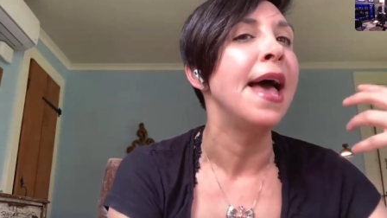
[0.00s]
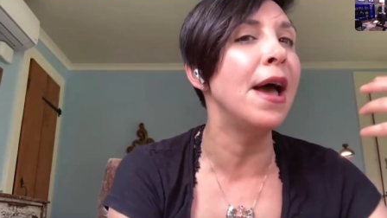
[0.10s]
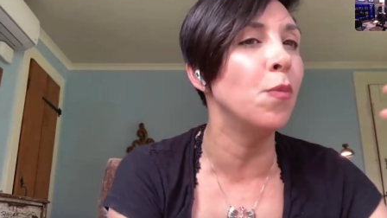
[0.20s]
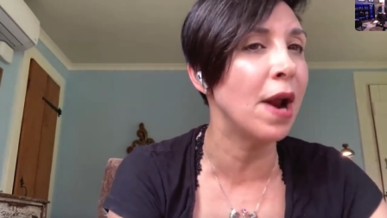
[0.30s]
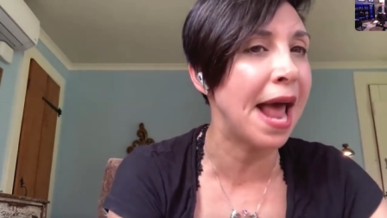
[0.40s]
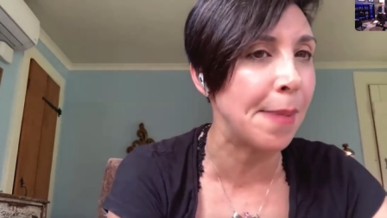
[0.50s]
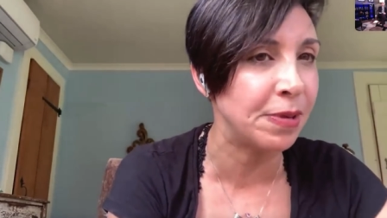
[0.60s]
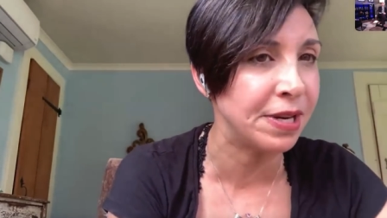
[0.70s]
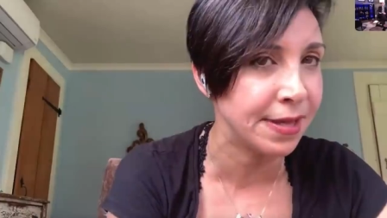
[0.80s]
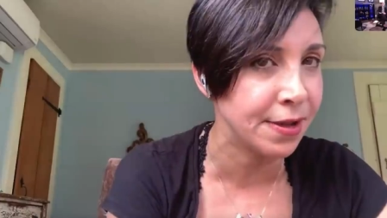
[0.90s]
and what
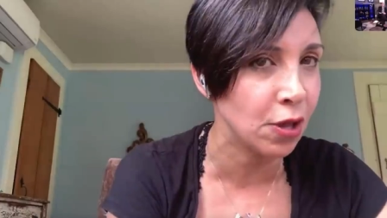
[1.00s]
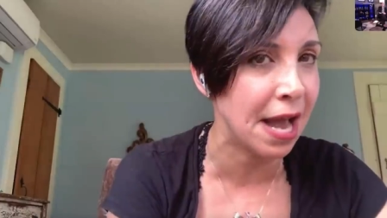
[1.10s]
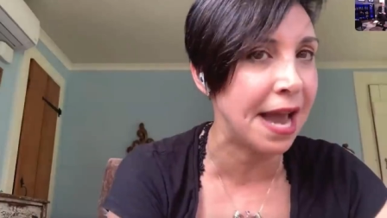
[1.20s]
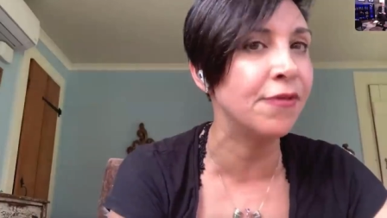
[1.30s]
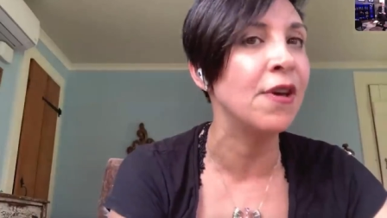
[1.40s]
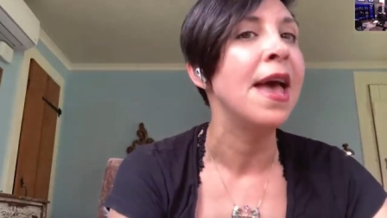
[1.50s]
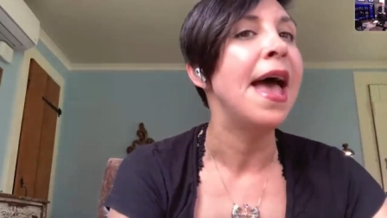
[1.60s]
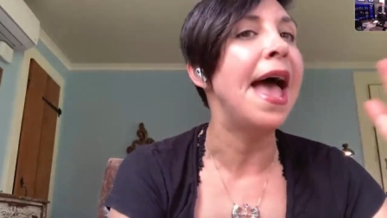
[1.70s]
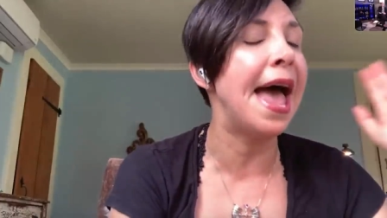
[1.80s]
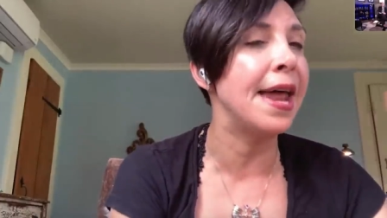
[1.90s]
happened in their life
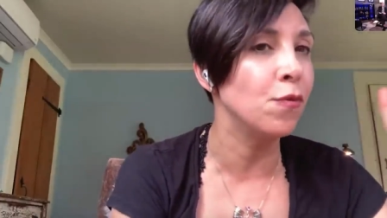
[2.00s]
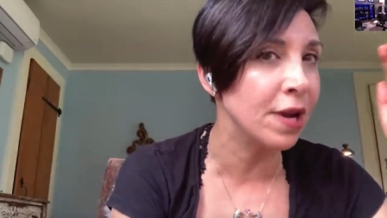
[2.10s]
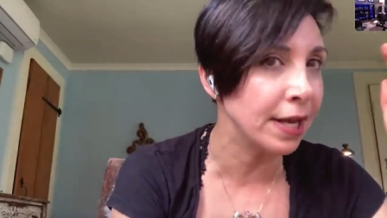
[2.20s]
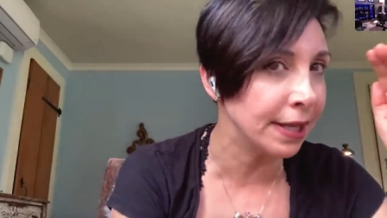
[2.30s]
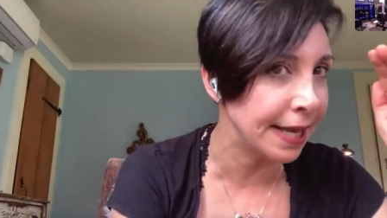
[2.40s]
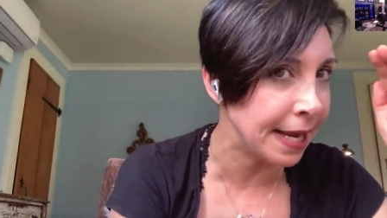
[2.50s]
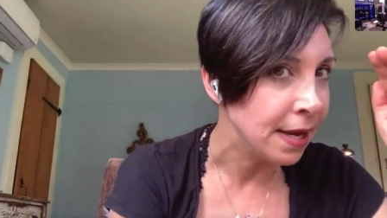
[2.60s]
and really